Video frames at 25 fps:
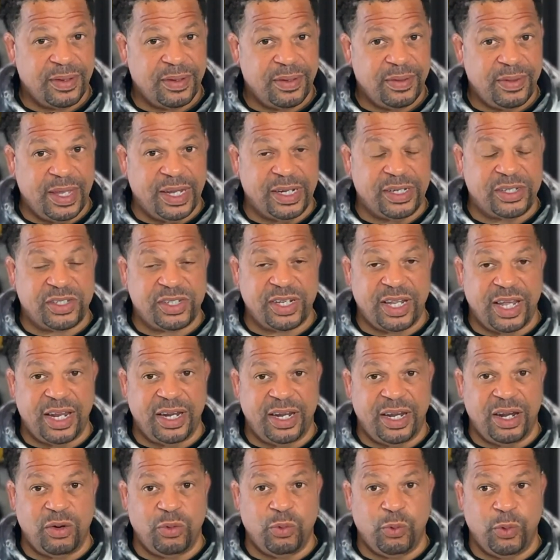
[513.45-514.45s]
that said
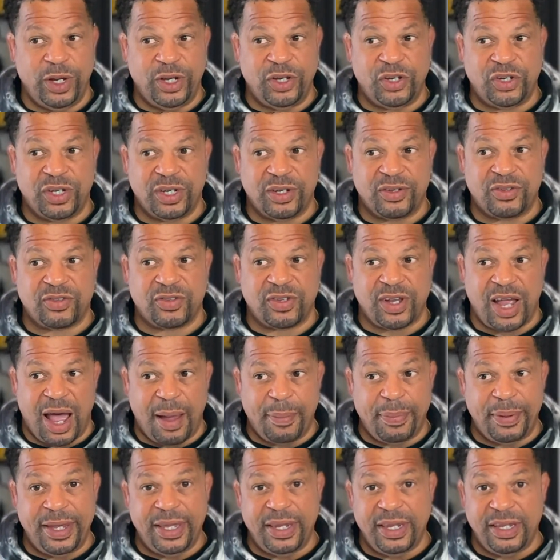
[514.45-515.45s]
that we should
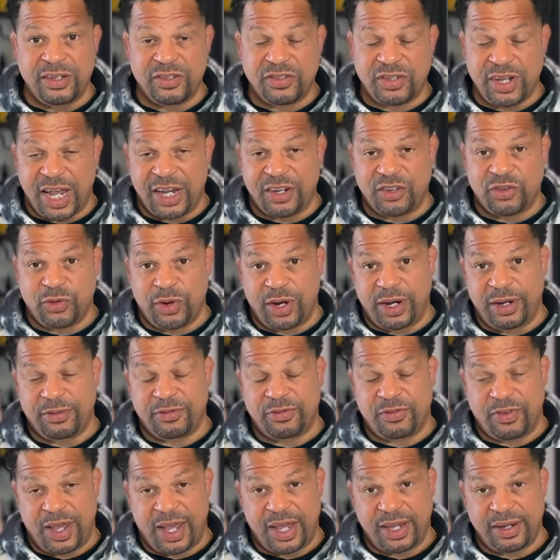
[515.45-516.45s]
stop eating saturated
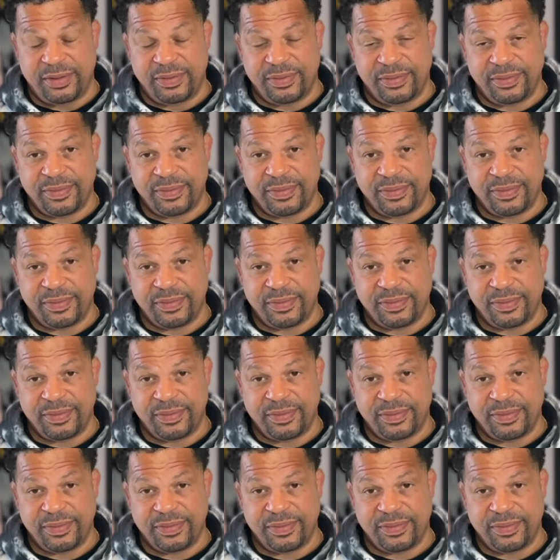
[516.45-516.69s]
fat,